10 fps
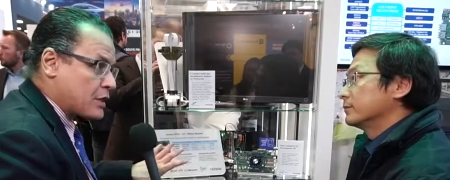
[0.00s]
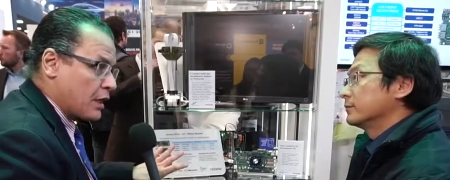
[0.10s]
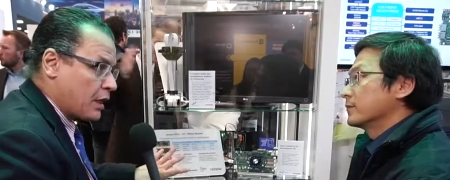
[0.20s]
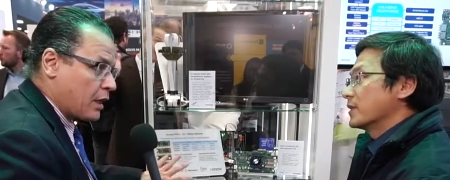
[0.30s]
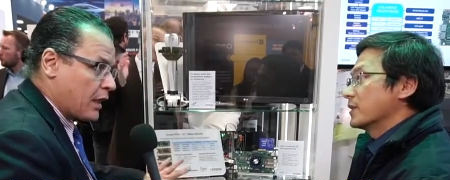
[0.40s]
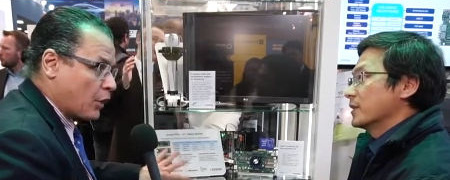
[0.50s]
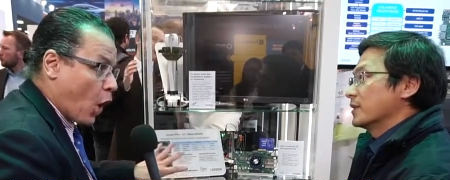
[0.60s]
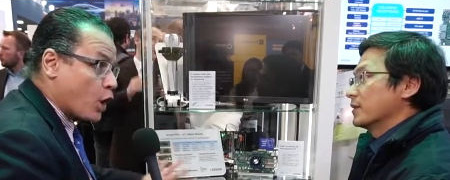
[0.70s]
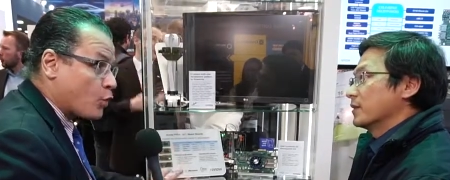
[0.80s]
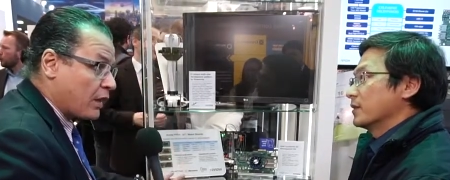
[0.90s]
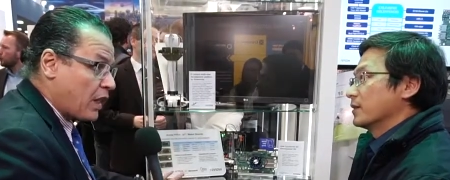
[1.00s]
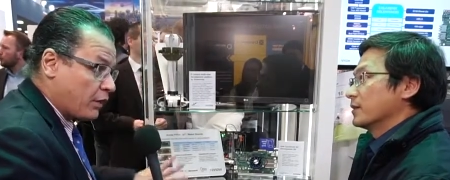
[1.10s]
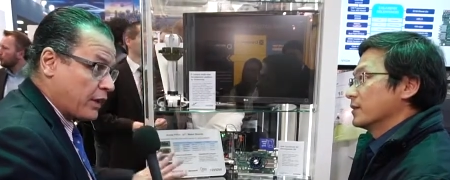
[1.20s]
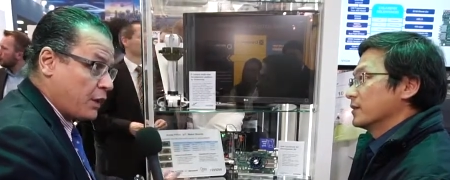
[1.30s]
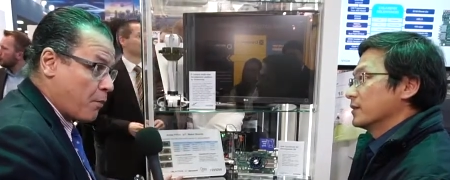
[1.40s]
Speaker 1: is uh, at the hardware
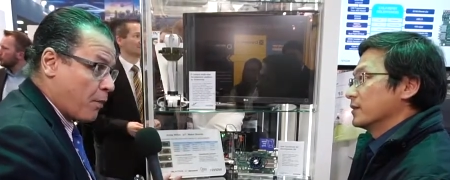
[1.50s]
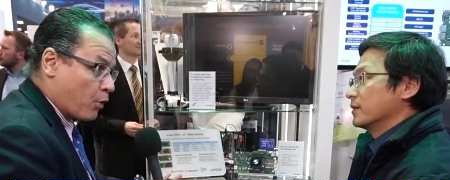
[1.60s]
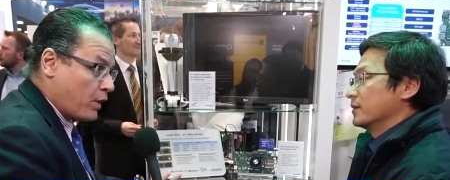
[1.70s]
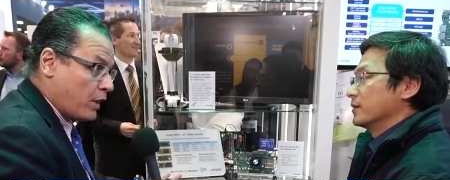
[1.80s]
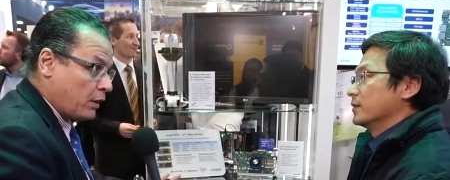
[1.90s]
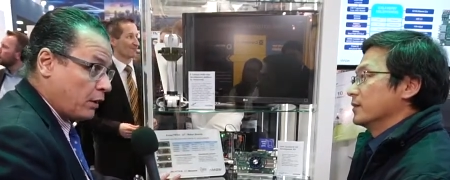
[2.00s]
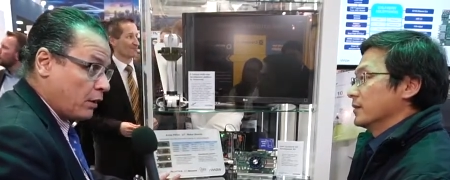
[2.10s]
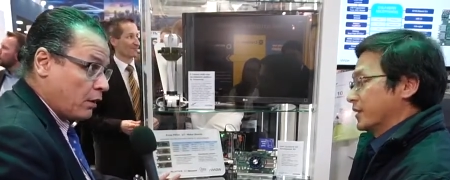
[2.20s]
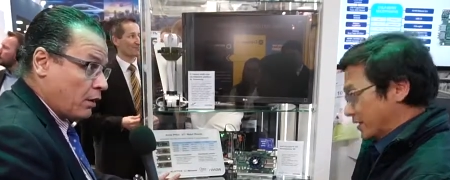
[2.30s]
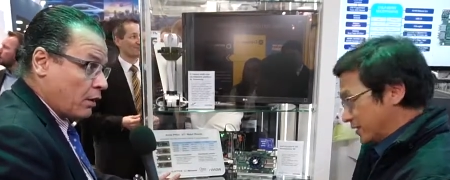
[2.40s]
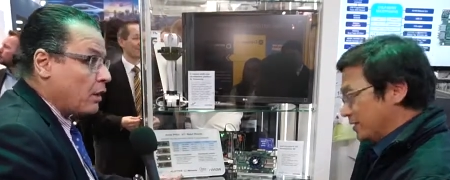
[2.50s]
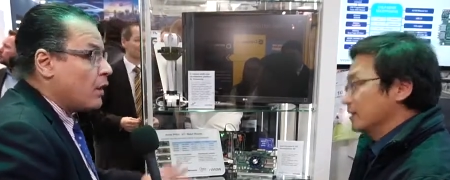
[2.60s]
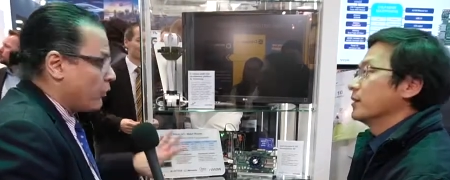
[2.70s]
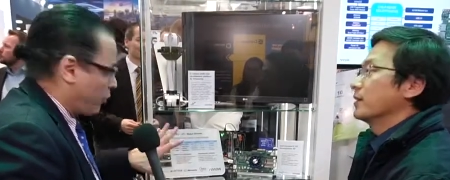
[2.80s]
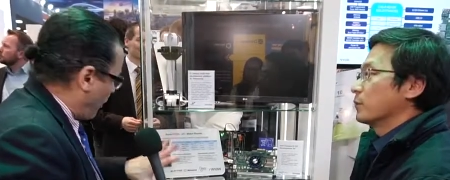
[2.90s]
level in the memory. Yes
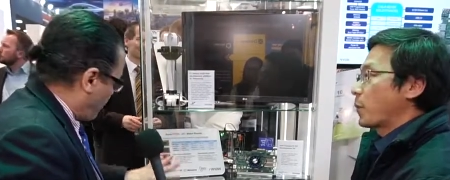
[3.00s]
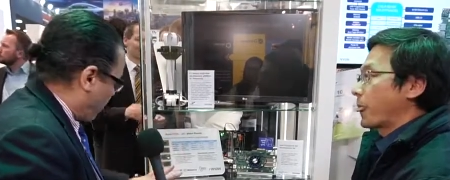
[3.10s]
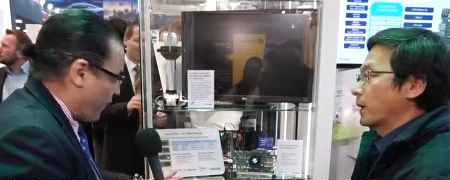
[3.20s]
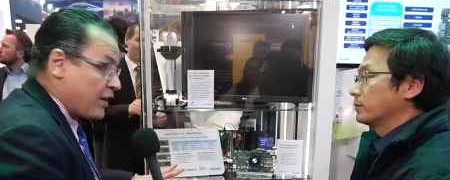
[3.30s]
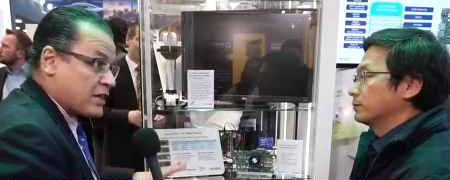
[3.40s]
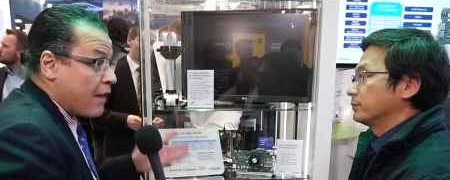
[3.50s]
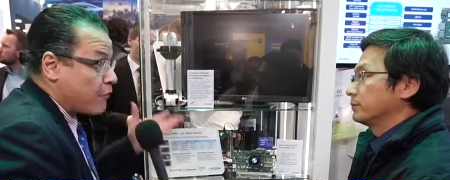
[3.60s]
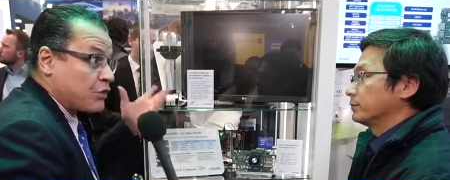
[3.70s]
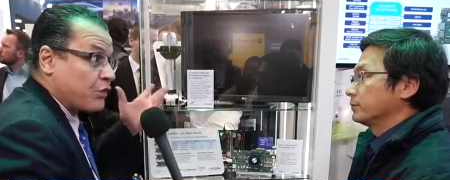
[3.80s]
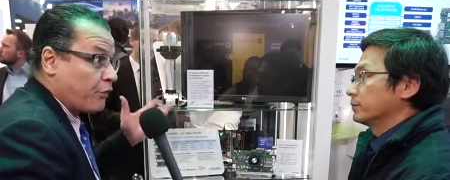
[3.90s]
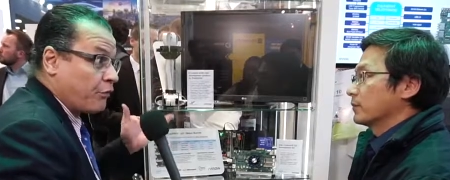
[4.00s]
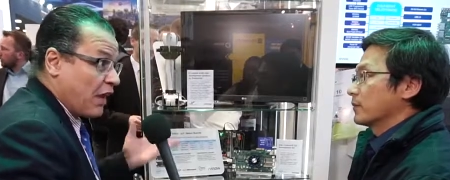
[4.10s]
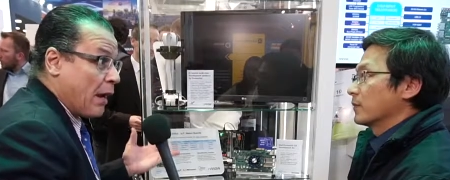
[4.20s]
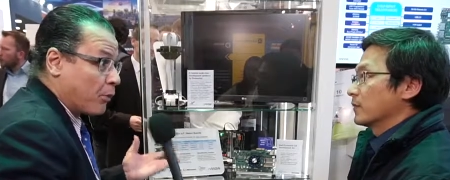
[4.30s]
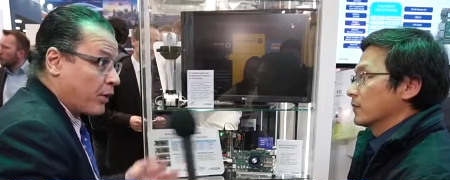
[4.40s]
so it prevents, obviously,
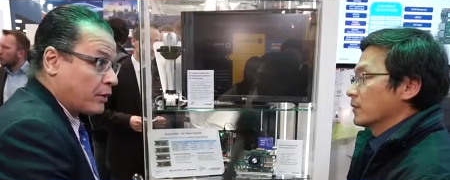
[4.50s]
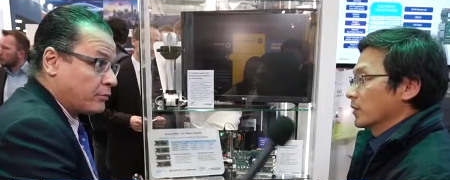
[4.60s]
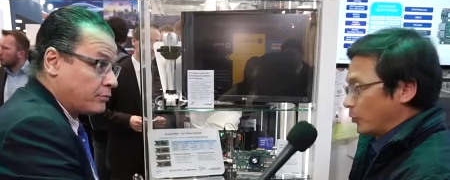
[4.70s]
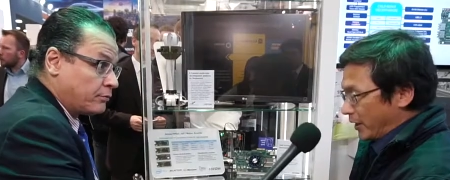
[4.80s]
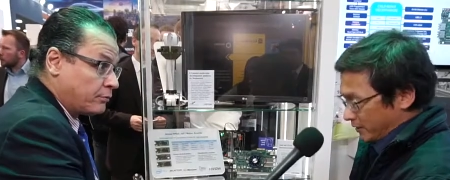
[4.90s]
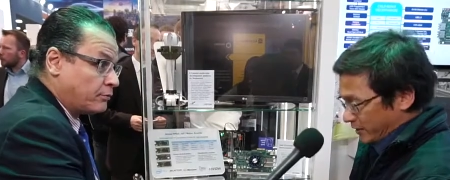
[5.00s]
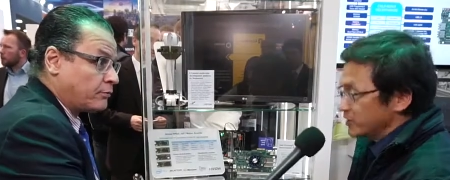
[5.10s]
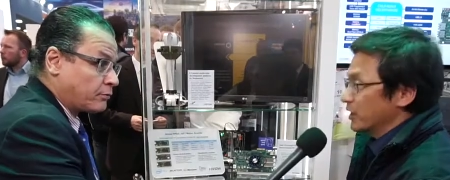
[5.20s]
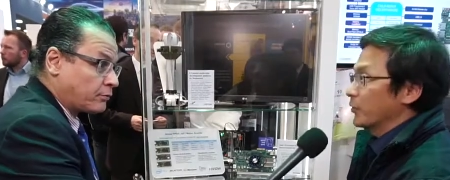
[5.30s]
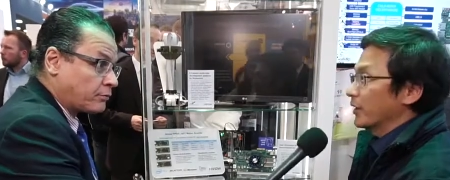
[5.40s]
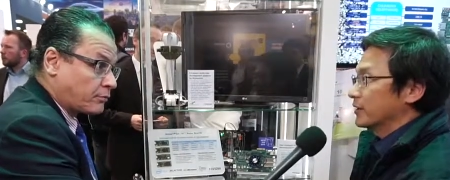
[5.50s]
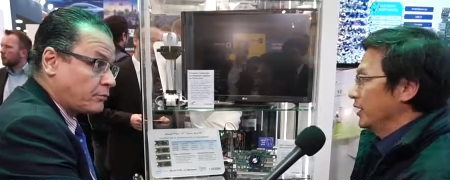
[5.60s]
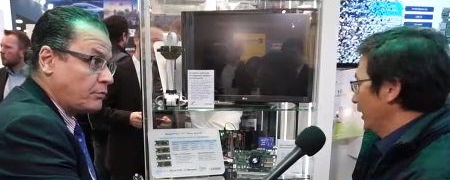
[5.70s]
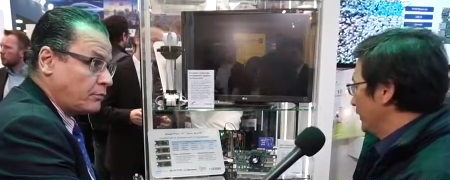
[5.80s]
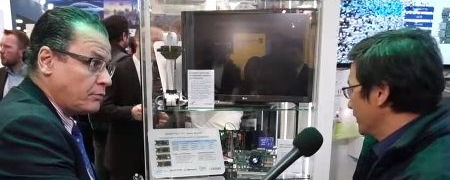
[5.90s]
tampering.
Speaker 2: Right, that's
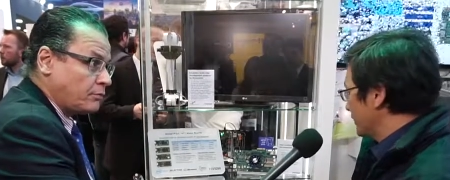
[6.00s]
correct. And